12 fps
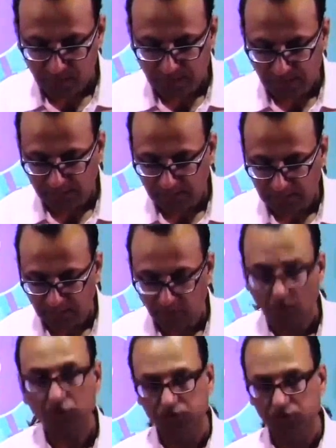that cell
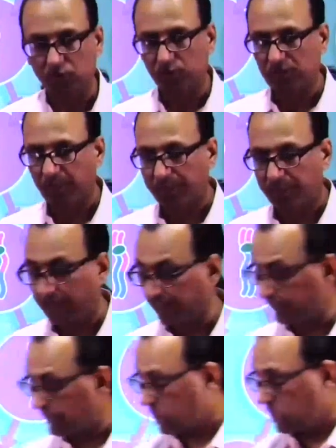also separately.
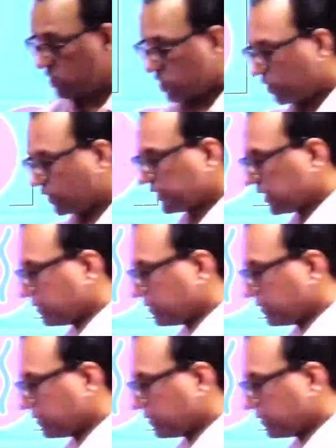So this is